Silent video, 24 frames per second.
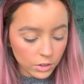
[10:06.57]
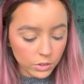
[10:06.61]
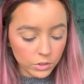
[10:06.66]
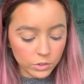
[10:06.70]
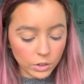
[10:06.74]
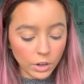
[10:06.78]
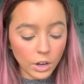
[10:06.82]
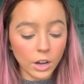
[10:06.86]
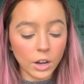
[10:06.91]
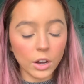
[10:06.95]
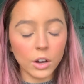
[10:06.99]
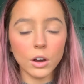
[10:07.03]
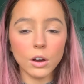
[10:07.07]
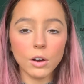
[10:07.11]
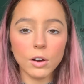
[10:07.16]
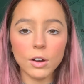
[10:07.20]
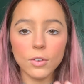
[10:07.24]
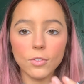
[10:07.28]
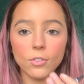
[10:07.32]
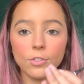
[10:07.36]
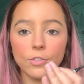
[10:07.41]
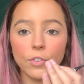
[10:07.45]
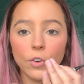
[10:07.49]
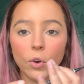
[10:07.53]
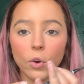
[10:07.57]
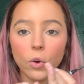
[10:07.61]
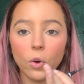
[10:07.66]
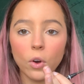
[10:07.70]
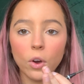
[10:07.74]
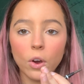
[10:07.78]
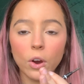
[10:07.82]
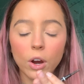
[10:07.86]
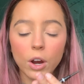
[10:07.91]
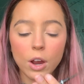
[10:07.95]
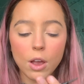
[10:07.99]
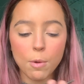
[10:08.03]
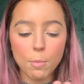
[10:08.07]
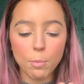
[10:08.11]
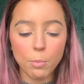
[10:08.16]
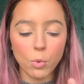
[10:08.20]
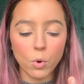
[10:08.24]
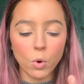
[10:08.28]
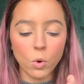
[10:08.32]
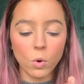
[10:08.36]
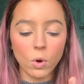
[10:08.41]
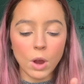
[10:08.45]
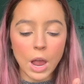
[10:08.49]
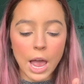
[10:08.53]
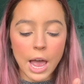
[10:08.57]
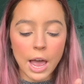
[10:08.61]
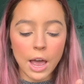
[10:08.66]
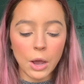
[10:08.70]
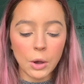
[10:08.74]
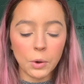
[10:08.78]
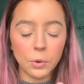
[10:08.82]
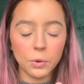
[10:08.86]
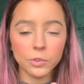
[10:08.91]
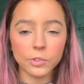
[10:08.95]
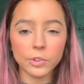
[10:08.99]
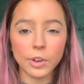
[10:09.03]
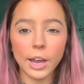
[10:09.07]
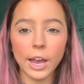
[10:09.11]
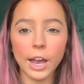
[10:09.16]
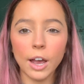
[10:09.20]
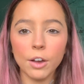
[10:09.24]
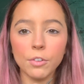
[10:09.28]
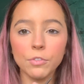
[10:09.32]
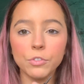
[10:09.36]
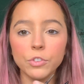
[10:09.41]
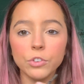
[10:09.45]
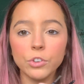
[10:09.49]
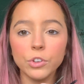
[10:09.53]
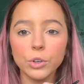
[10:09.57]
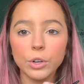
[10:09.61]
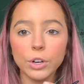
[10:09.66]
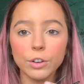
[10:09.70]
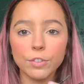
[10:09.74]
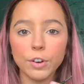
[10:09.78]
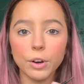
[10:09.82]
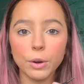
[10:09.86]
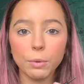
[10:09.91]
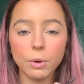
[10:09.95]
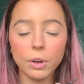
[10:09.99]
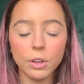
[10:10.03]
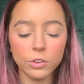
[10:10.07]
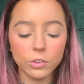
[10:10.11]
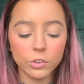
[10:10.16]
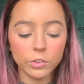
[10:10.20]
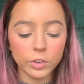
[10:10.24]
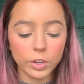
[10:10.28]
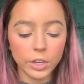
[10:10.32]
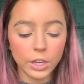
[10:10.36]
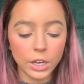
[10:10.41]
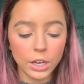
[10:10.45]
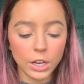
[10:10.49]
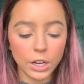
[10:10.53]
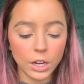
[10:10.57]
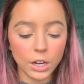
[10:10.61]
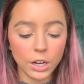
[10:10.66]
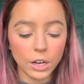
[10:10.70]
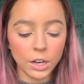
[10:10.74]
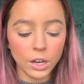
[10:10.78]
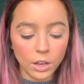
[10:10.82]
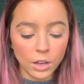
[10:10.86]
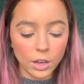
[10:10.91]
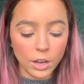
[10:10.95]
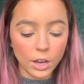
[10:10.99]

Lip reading: So for brows, I have two different ones here.